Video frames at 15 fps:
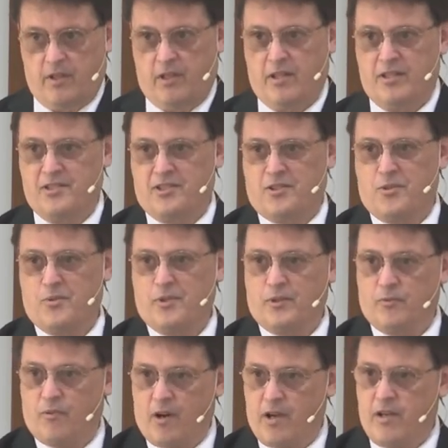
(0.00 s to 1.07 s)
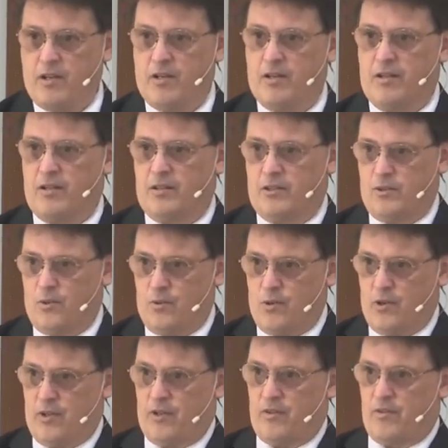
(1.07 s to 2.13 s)
is going right
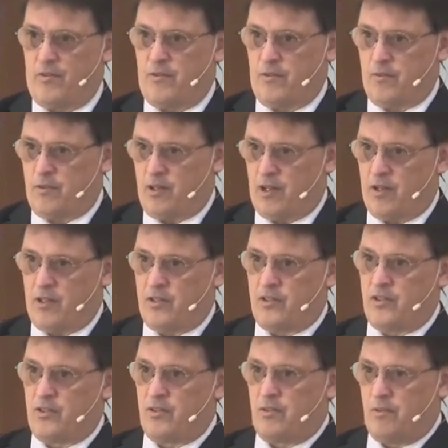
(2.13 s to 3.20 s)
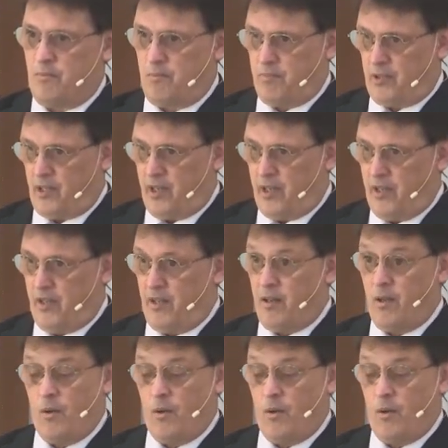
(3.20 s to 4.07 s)
according to God's plan.